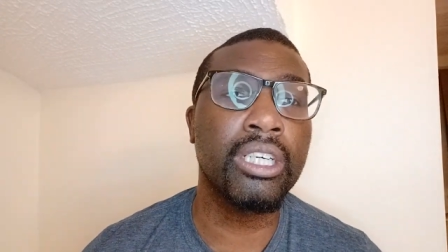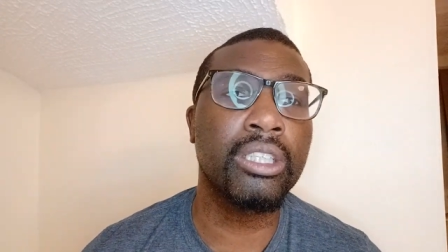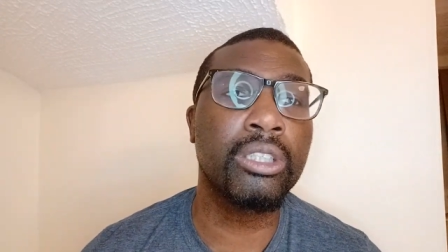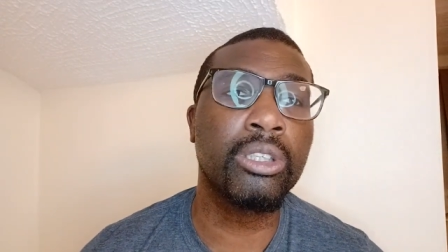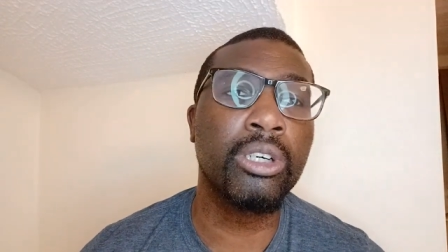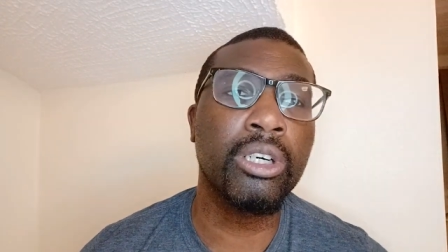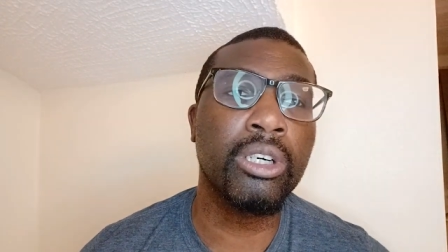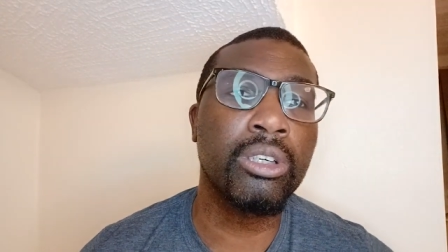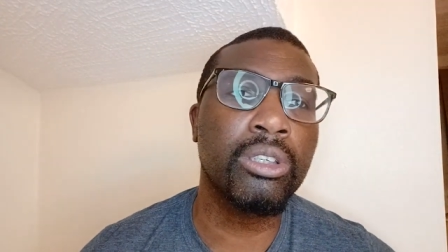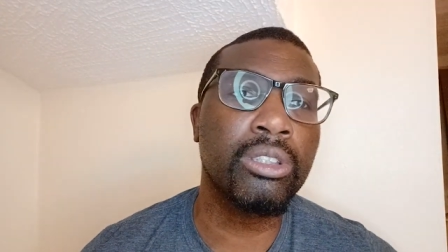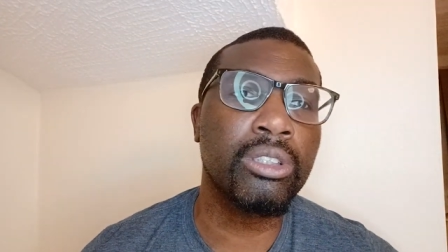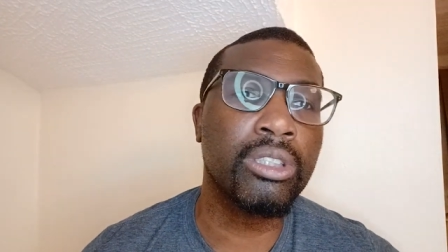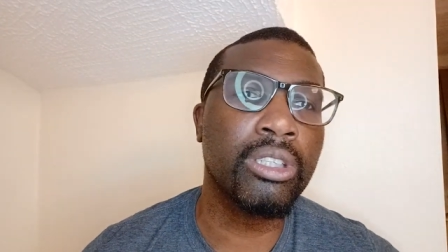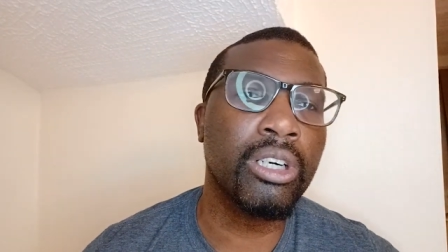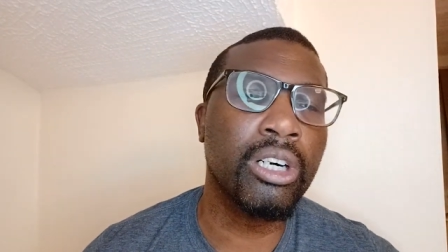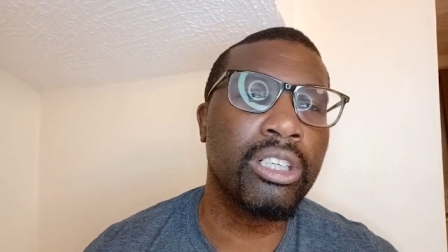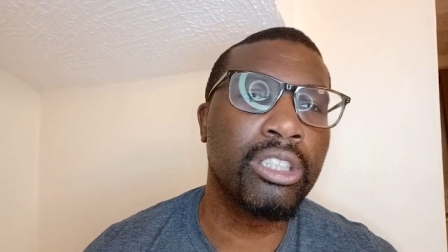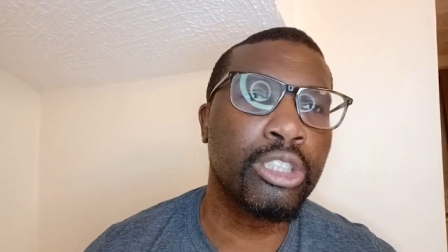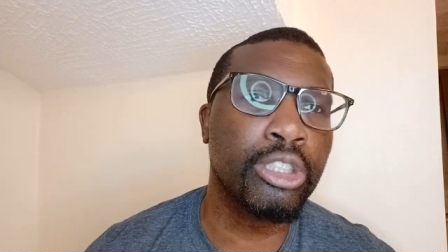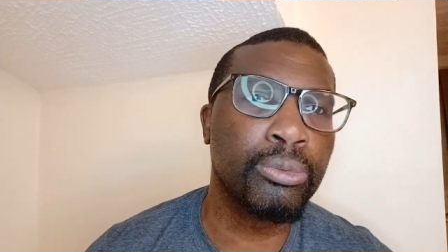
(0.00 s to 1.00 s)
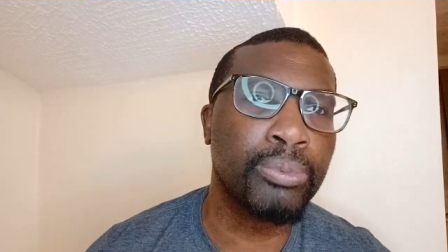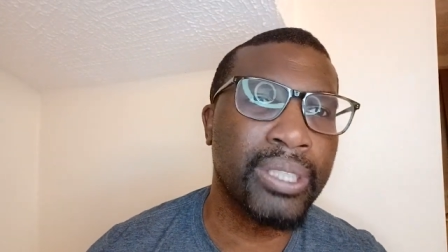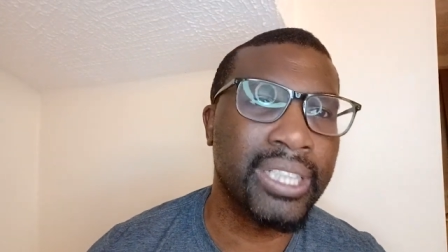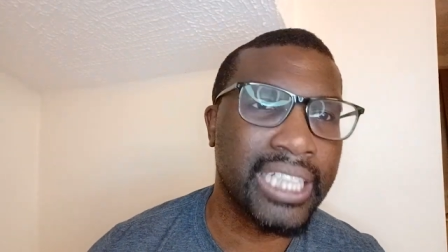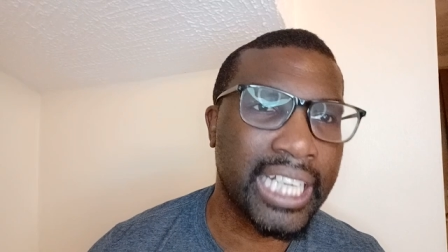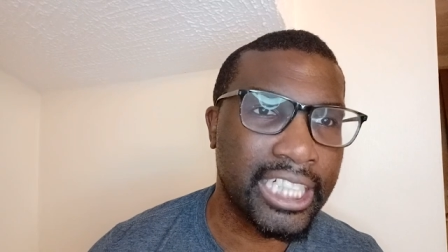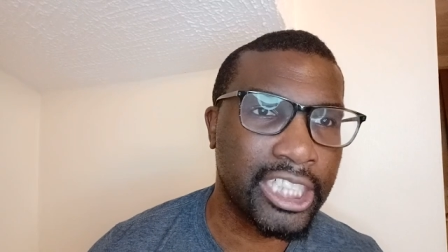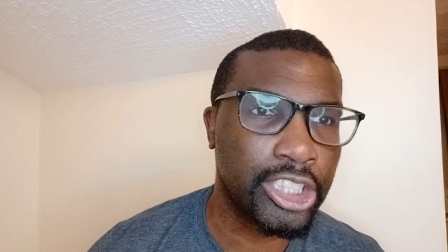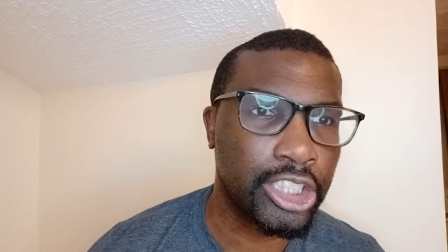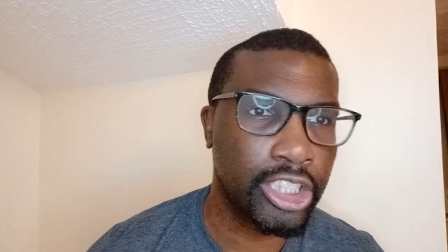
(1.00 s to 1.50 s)
got got a good
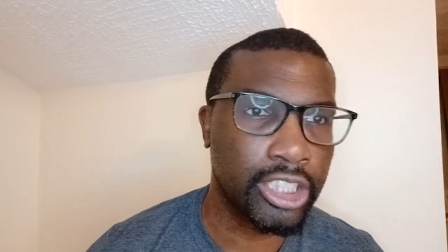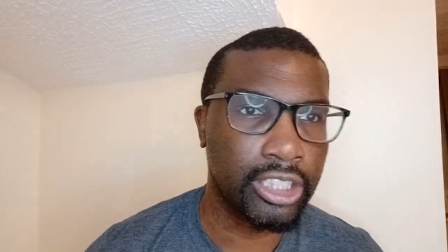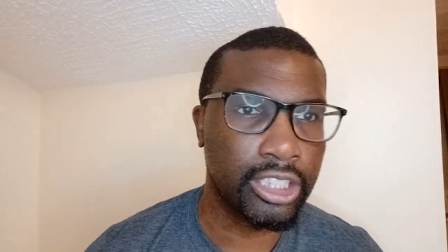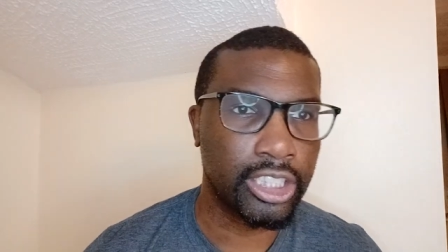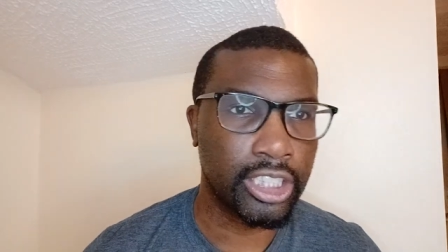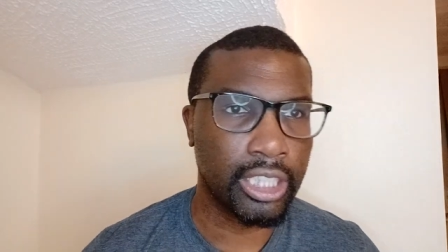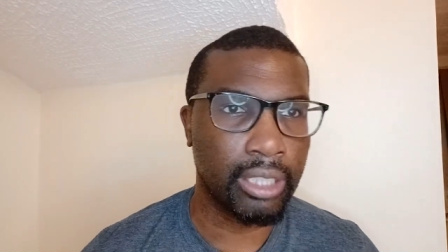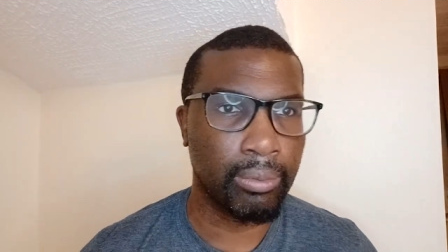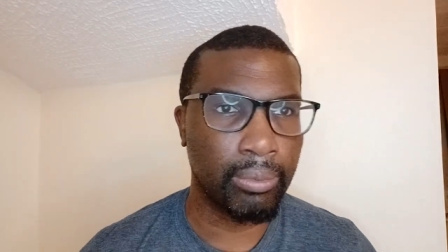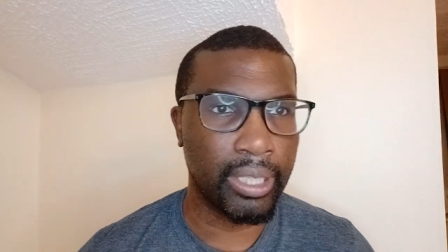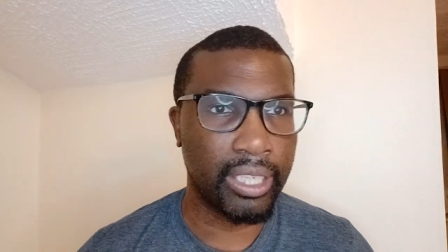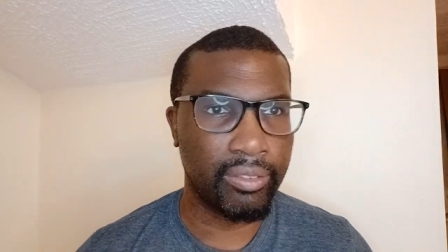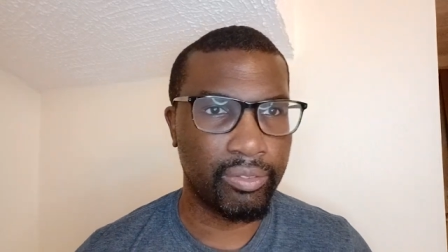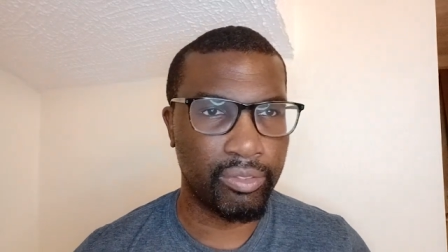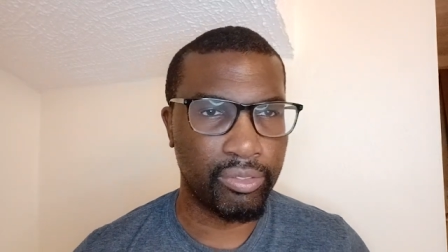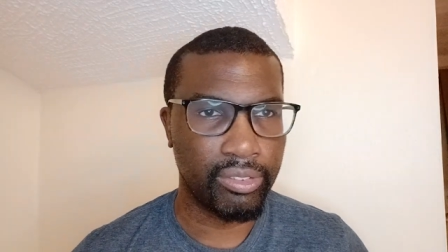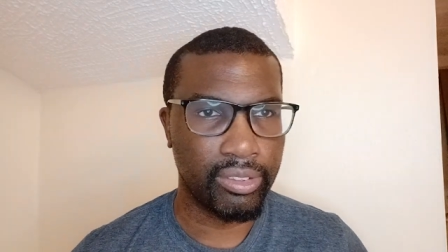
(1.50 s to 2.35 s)
relationship with,